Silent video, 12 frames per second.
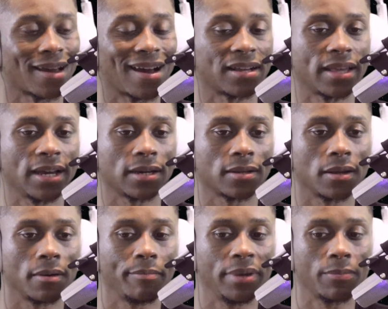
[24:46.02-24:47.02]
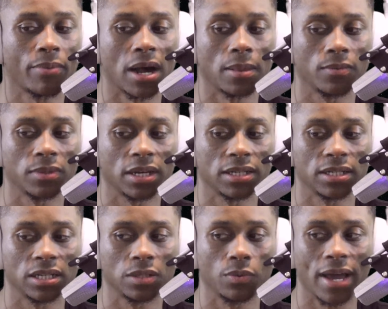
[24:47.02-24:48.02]
I think a big problem with us
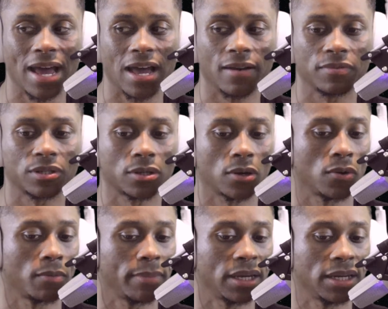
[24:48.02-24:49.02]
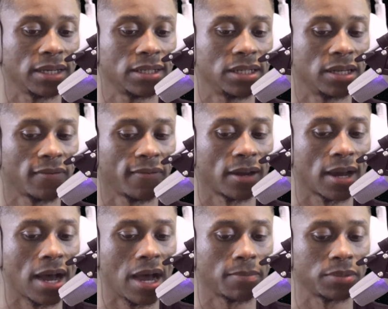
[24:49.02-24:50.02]
is we have so many different
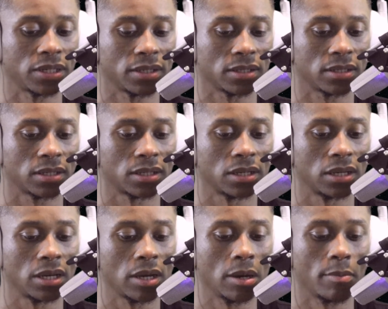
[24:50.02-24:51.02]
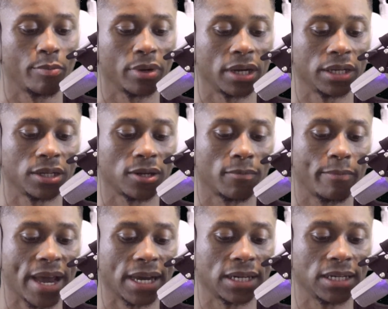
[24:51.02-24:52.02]
options. But, you know,
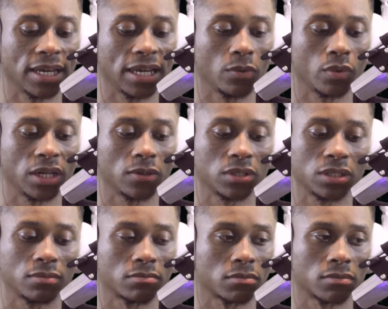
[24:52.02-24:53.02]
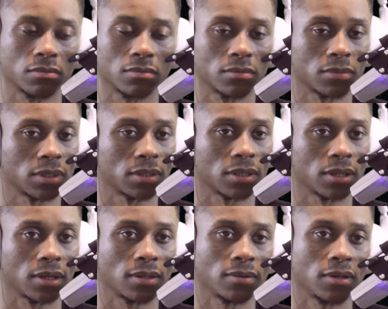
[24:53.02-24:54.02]
back in the day when it was,
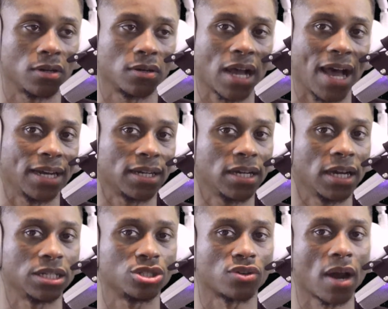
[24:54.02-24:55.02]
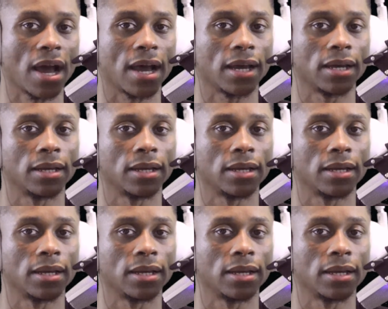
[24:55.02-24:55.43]
you know, kind of cut and dry,